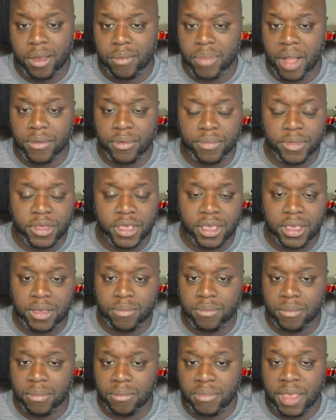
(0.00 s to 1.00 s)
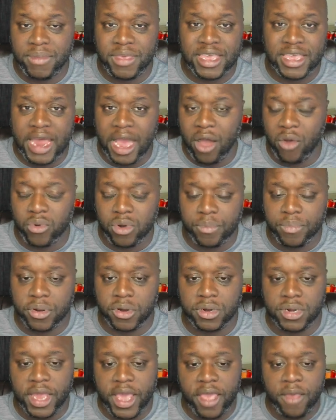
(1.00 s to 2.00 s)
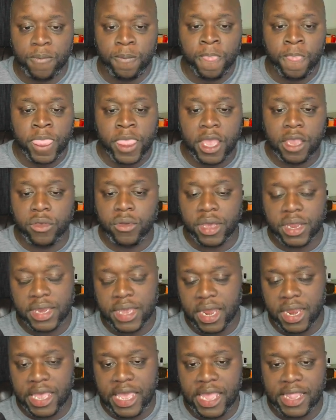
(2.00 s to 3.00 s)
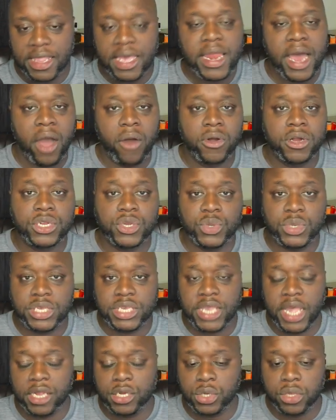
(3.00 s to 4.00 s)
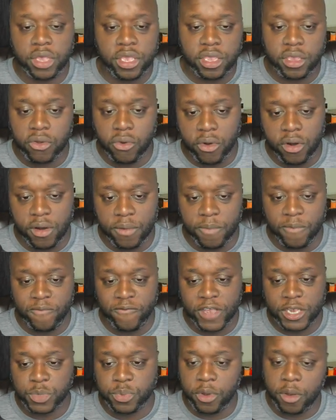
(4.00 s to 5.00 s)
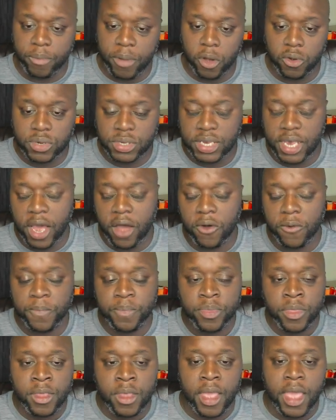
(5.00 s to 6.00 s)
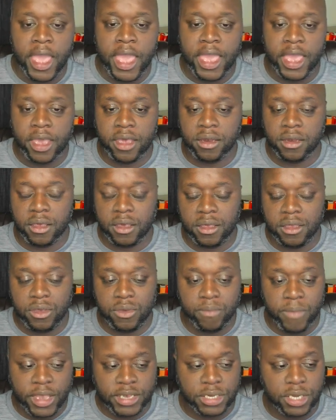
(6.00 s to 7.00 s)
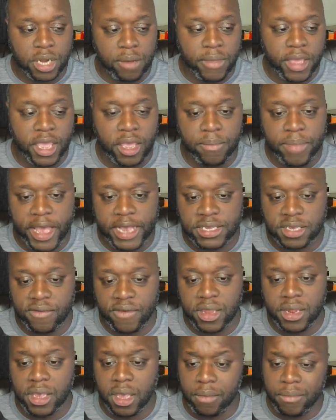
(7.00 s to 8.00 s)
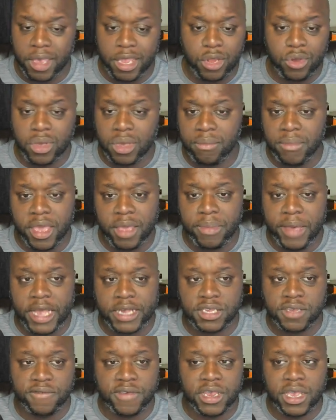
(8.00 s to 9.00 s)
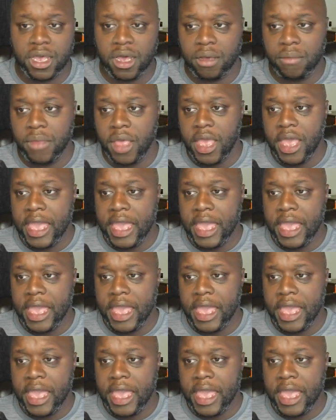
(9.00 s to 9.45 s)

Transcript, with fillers: probably maybe an hour per day. And you can dedicate that hour to scheduling your Facebook posts out, and you may start making passive income. And you can make passive income